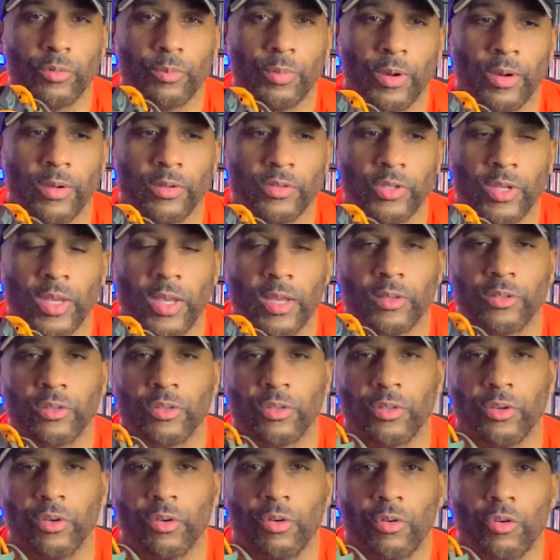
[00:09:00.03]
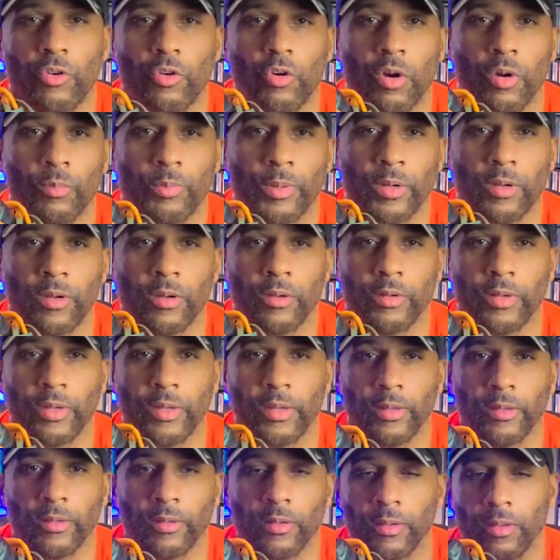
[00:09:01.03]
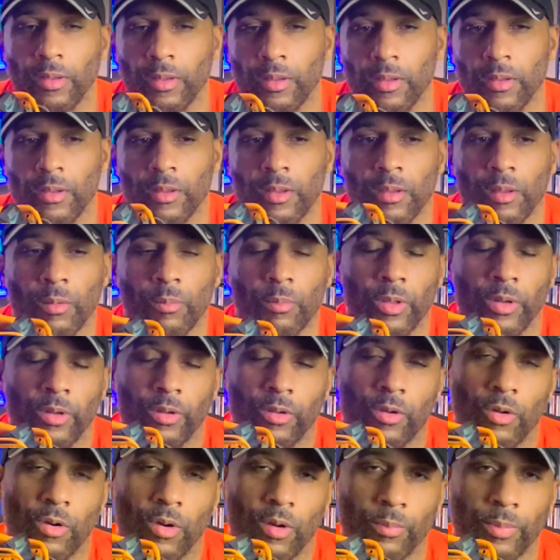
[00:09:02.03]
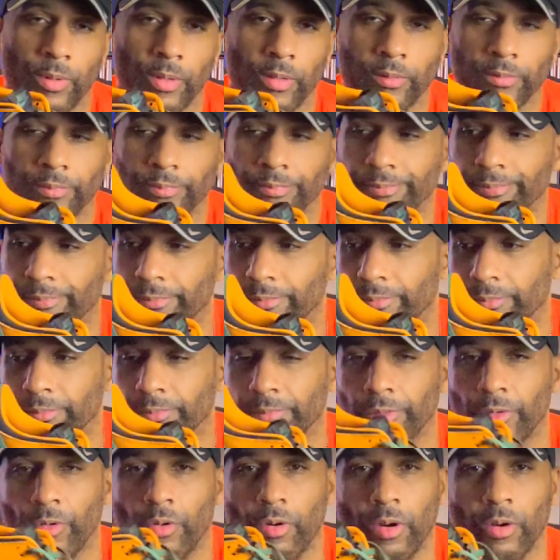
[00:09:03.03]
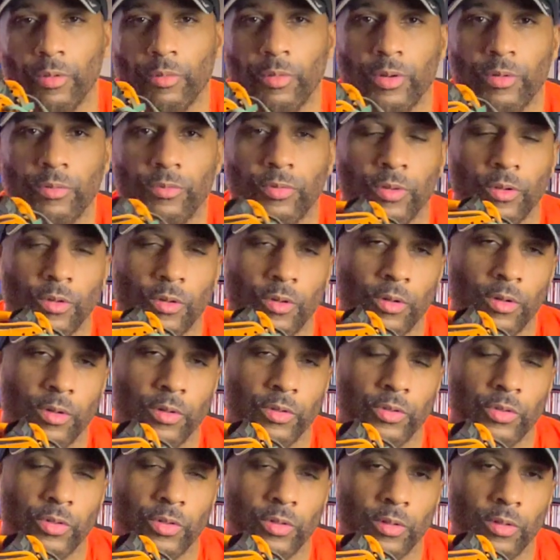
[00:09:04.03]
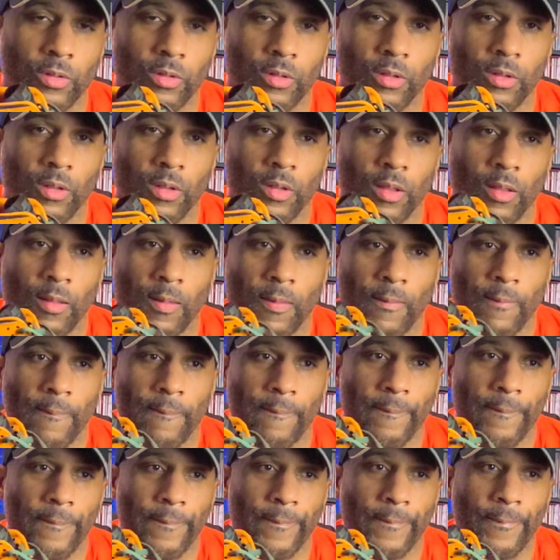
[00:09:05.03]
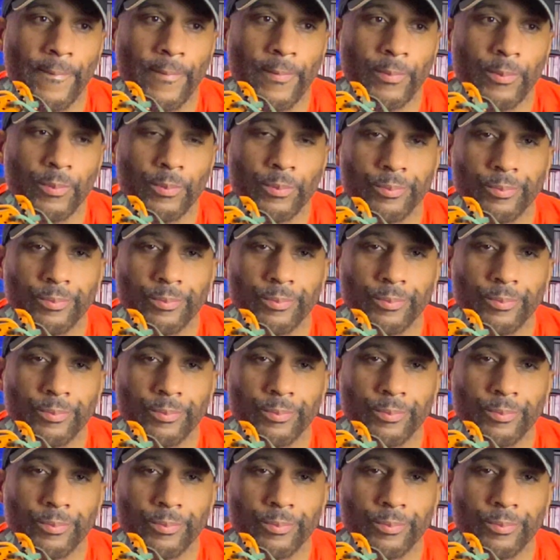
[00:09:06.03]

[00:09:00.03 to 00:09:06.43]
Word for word: pair of socks and you're on carpet all day. But the carpet, hardwood floors, um,